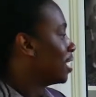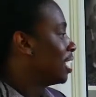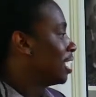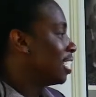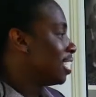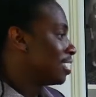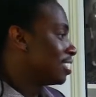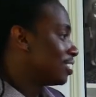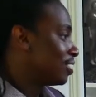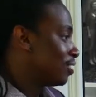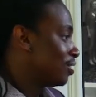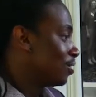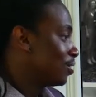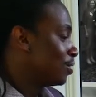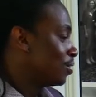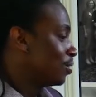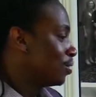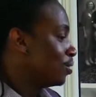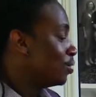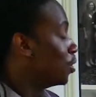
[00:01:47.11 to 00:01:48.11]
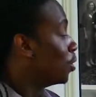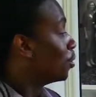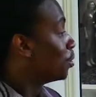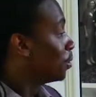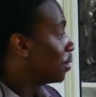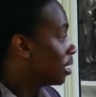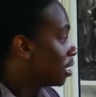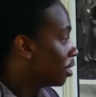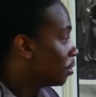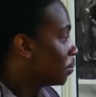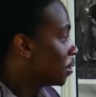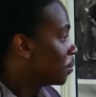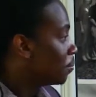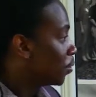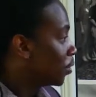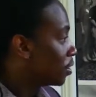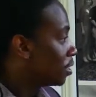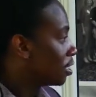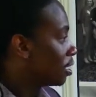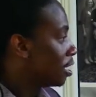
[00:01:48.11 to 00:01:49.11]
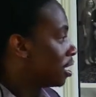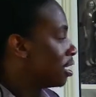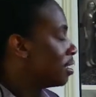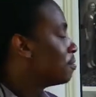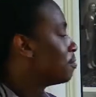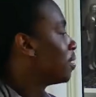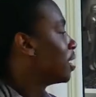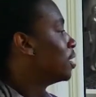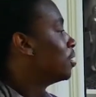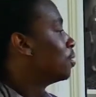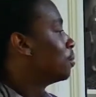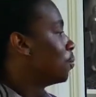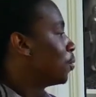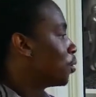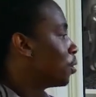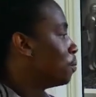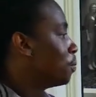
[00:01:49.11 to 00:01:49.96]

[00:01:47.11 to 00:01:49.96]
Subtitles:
get to know you a little bit more today, find out more